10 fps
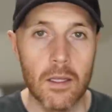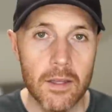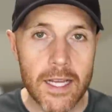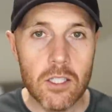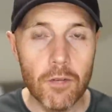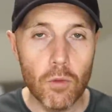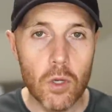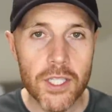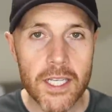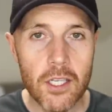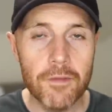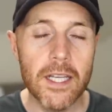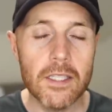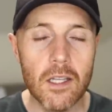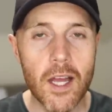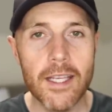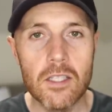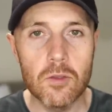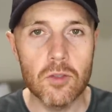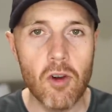Thanks a lot for watching. Don't forget to like
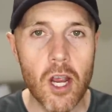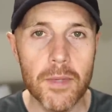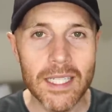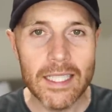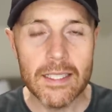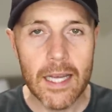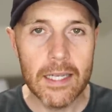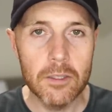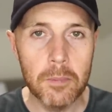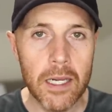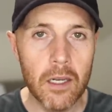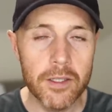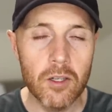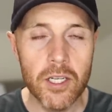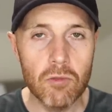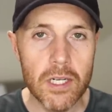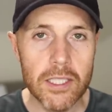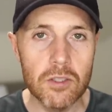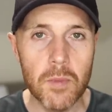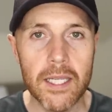and subscribe and click that little bell icon. It really
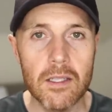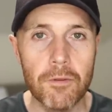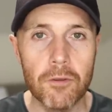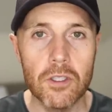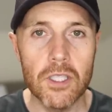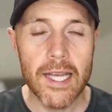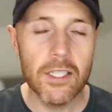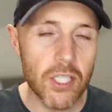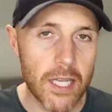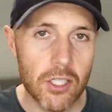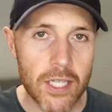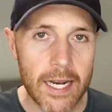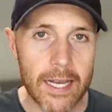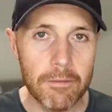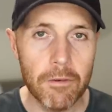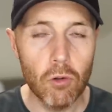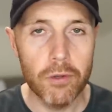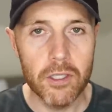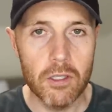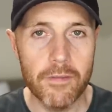does make a difference. And check the channel out for all
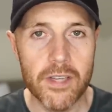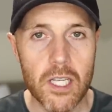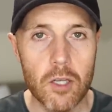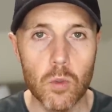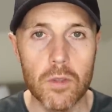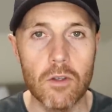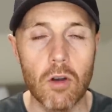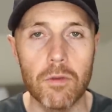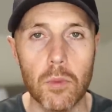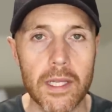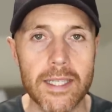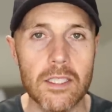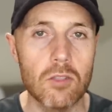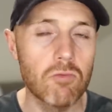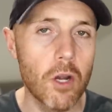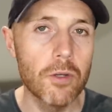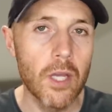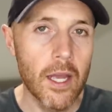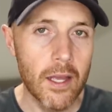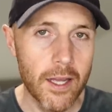the other videos we've got from the latest road
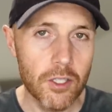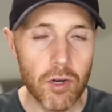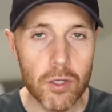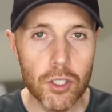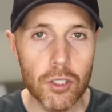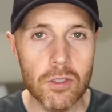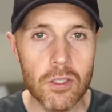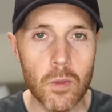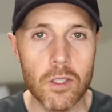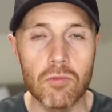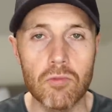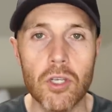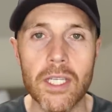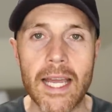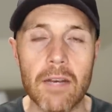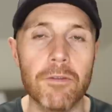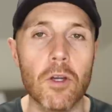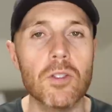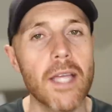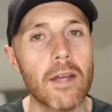and trail shoes, as well as running
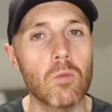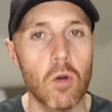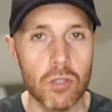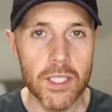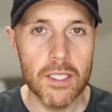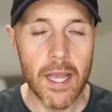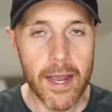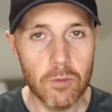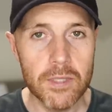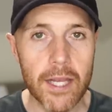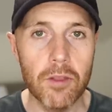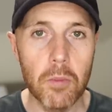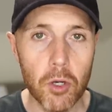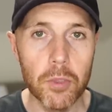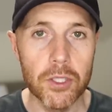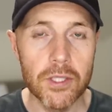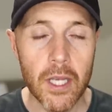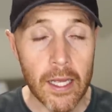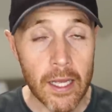headphones and watches out at the moment.